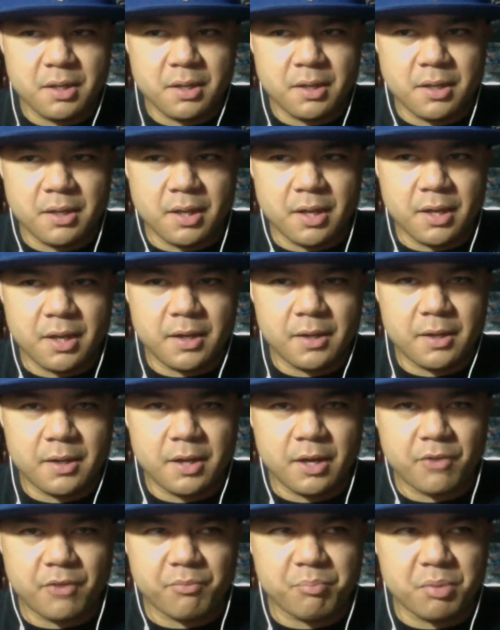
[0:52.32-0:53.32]

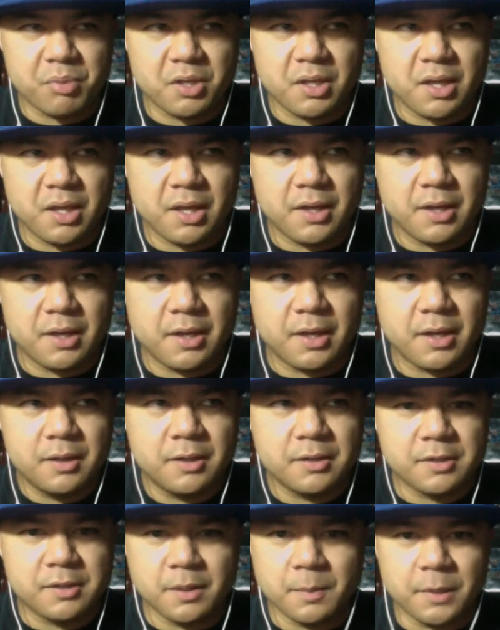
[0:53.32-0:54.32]

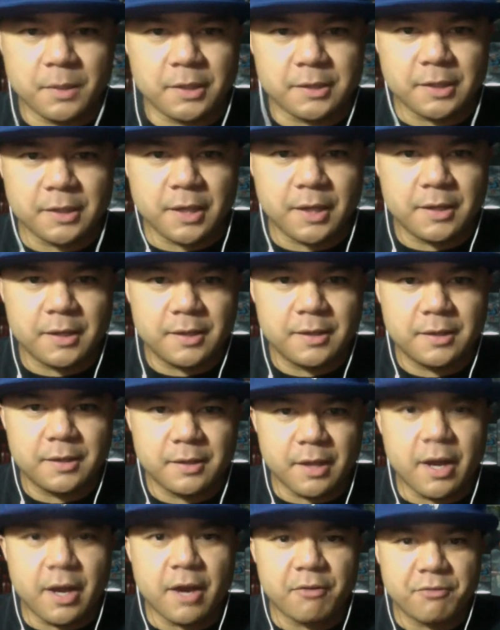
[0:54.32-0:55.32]
FBNA, something like that.
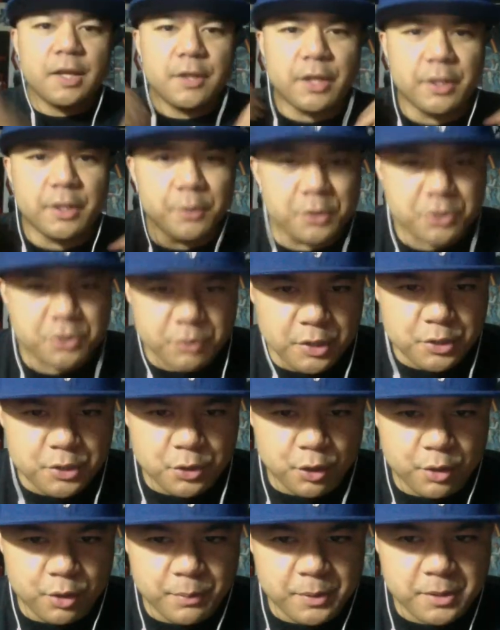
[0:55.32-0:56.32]
The F. And there was 3
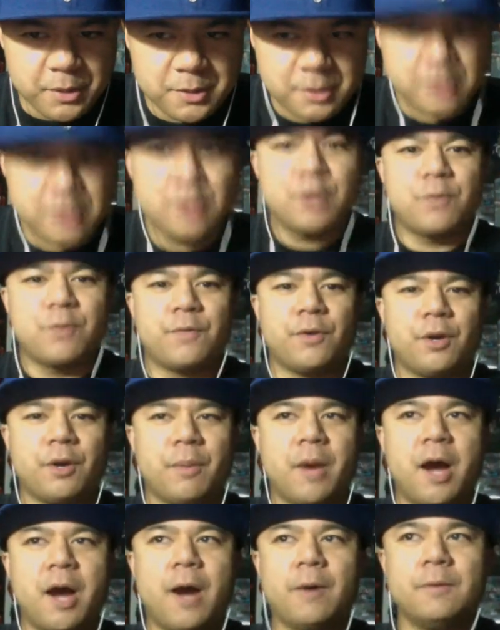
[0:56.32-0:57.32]
tournaments for
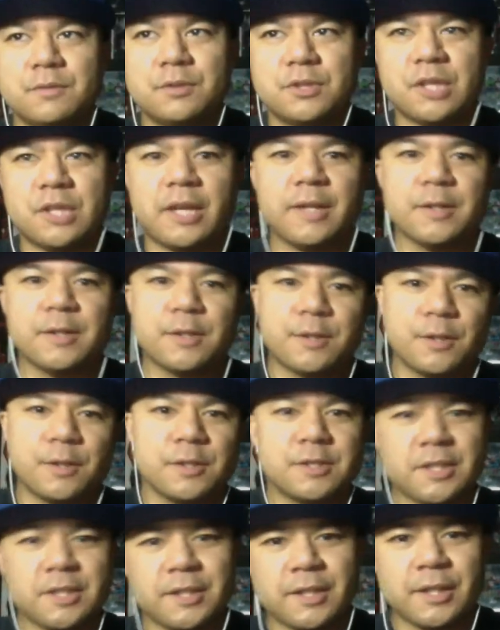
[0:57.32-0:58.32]
about 10 to
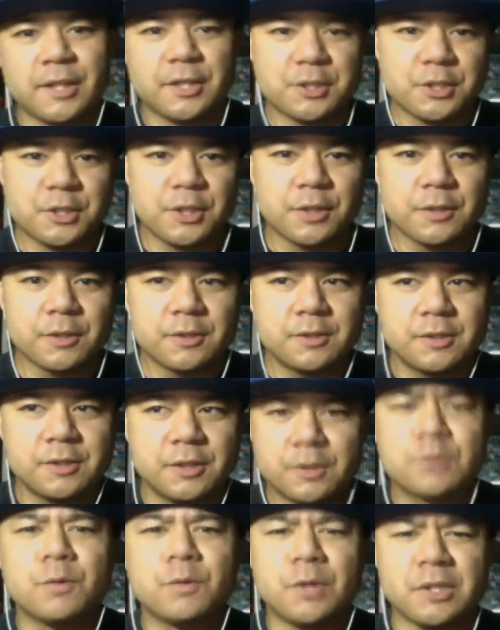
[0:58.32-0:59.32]
13-ish years
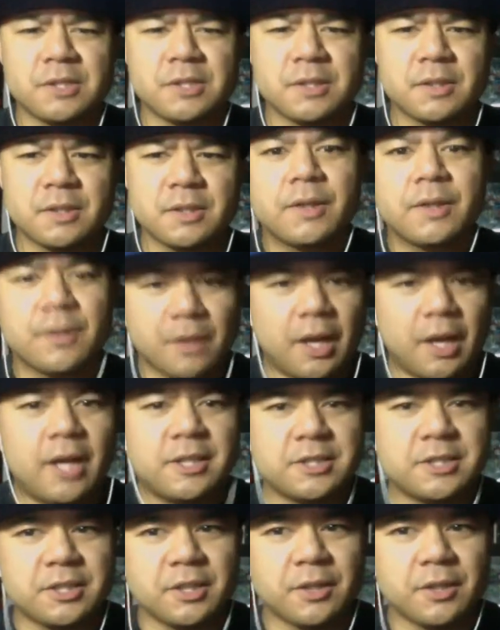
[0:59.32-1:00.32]
recently.
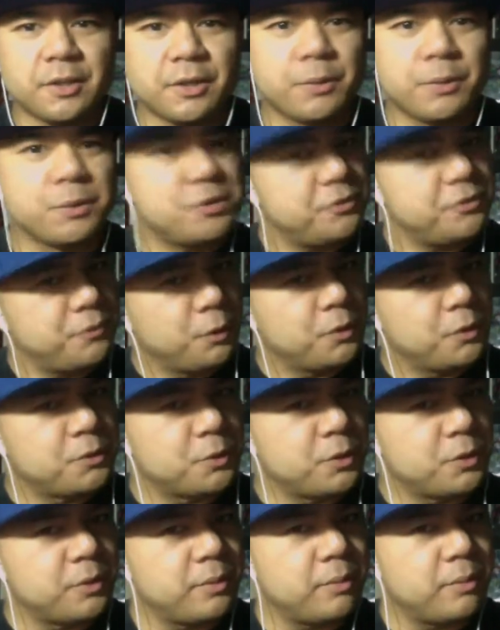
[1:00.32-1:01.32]
Last year, there was a 4th
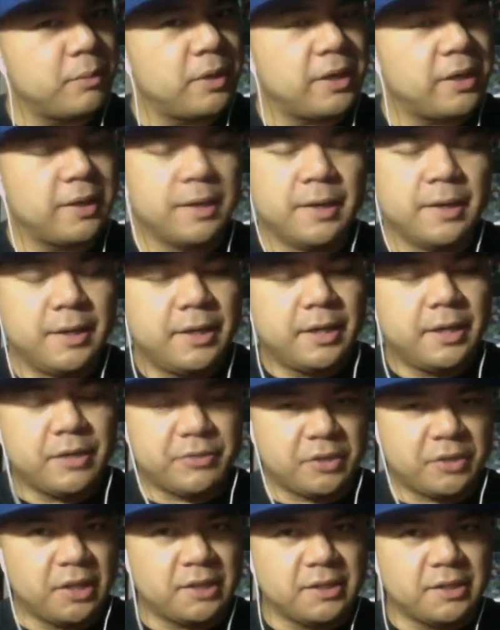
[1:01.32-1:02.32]
tournament made. I
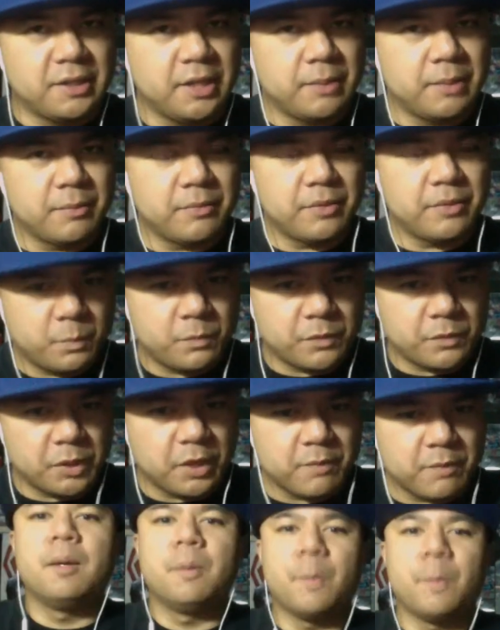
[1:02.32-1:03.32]
forgot the name of it, forgive me.